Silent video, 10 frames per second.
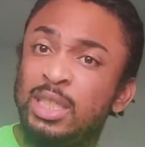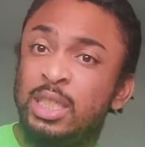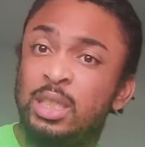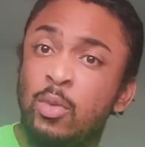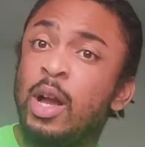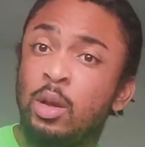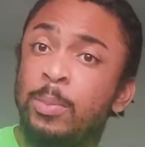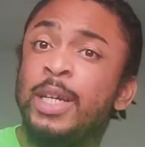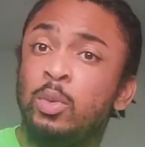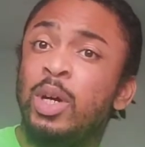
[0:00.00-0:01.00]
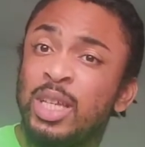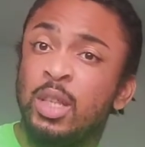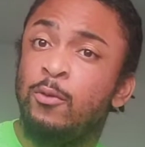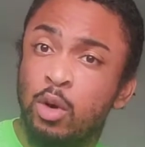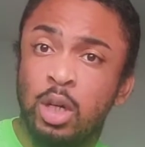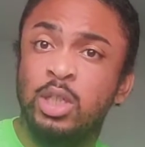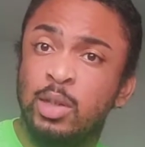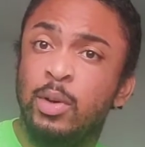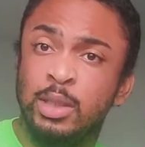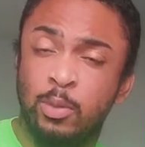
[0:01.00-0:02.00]
the regular price was like the $400
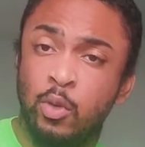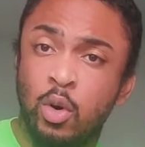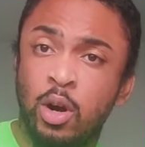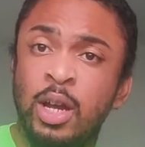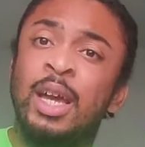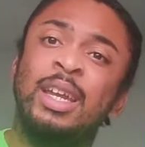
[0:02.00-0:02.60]
it was before,